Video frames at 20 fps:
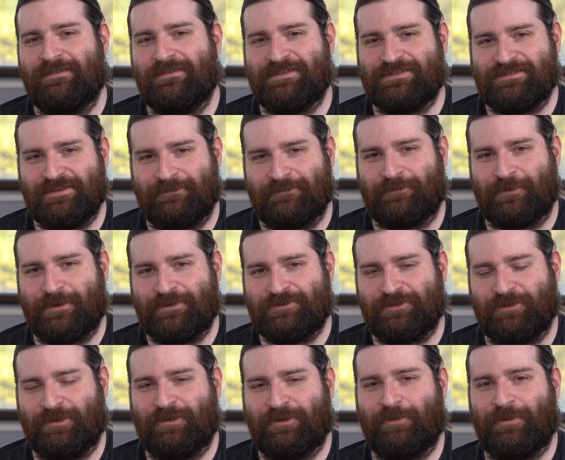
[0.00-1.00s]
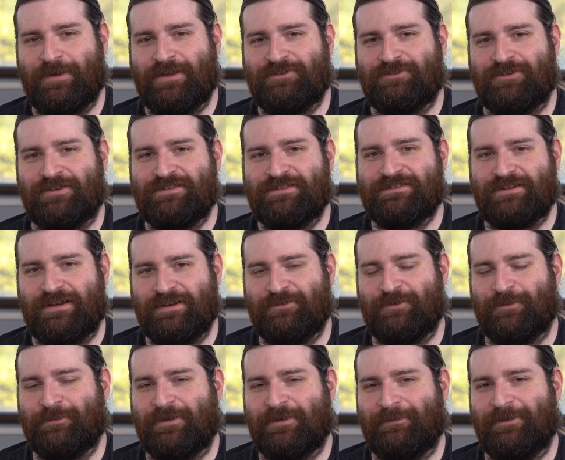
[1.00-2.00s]
this differential equation
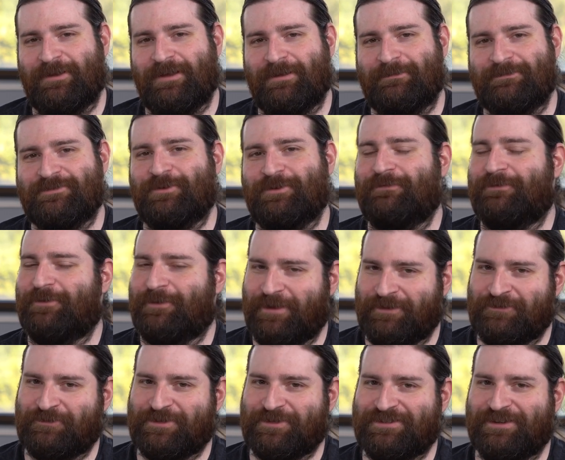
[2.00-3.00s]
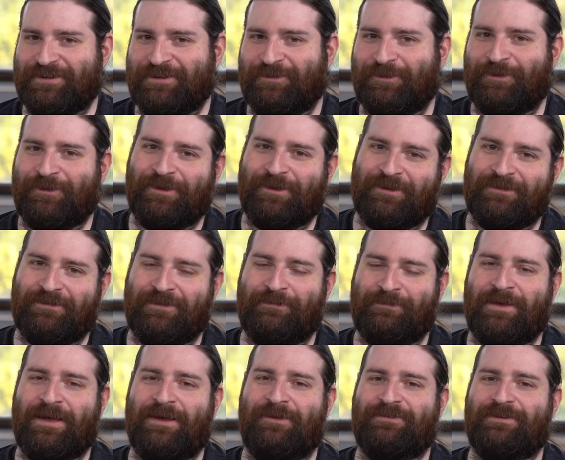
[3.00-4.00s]
study group coming up. So if you're interested in learning
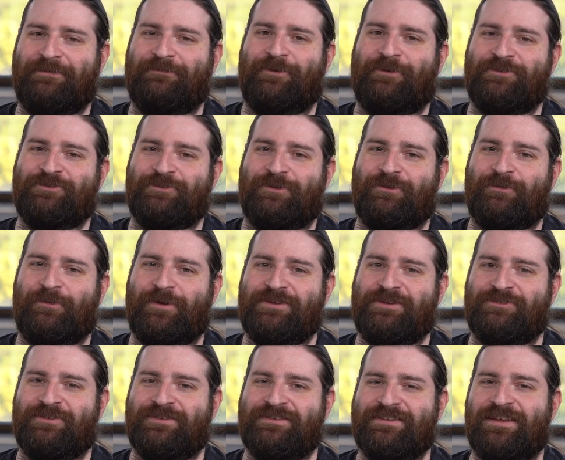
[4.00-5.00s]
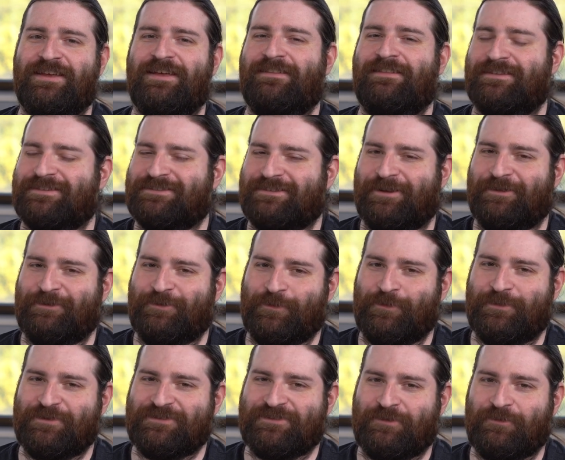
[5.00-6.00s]
about differential equations, the study
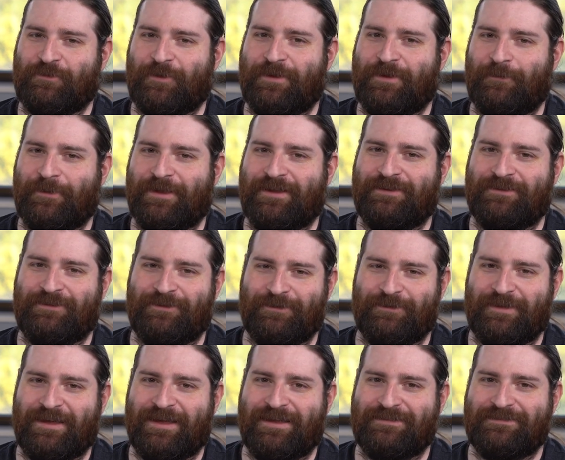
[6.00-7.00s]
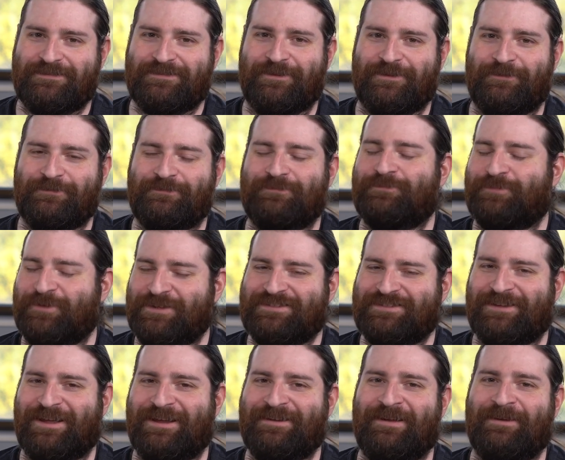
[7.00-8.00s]
group is a great way to do that. So
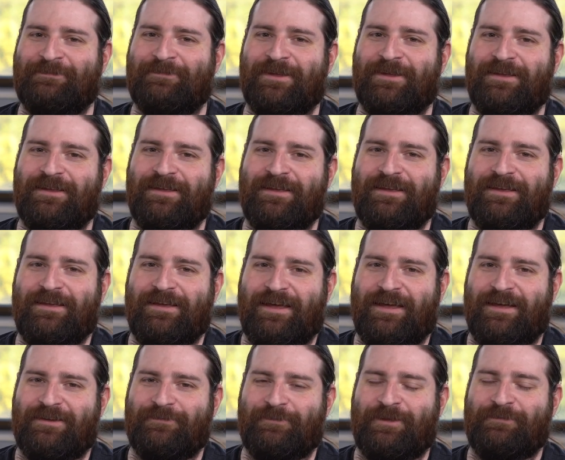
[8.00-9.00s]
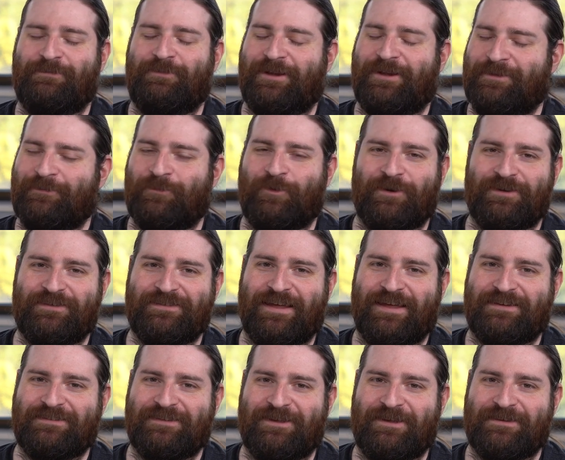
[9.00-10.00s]
please sign up. And we'll have plenty more
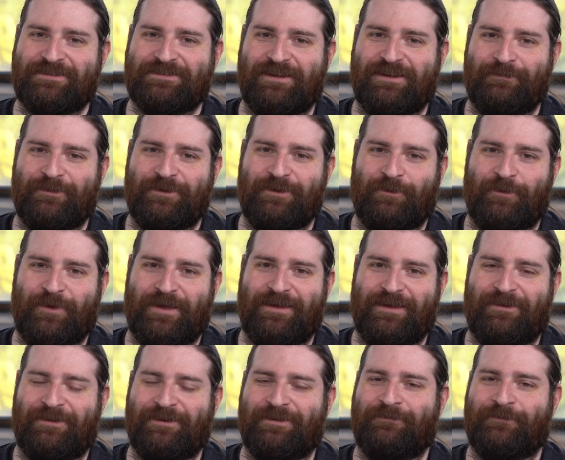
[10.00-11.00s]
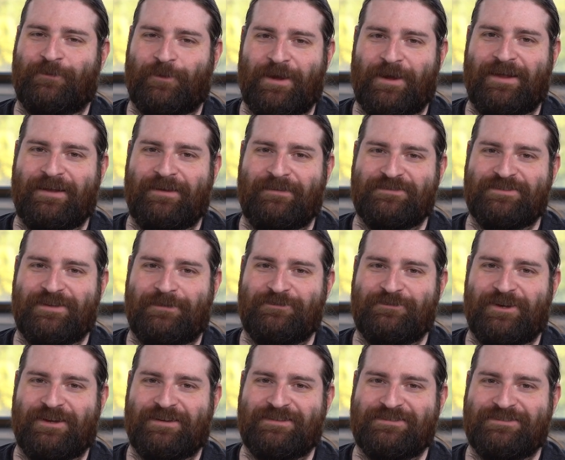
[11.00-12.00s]
Tech Talks coming your way on a variety of
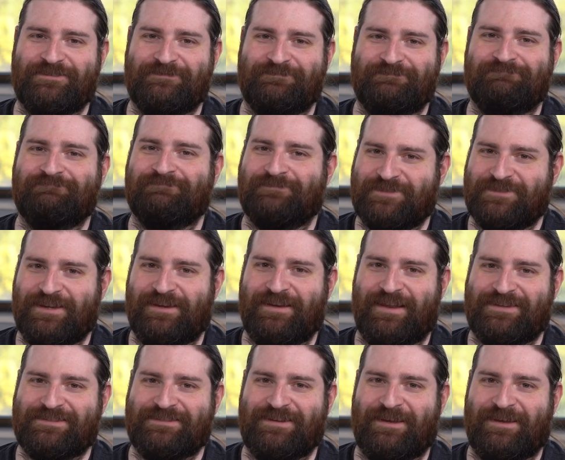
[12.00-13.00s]
subjects. See you next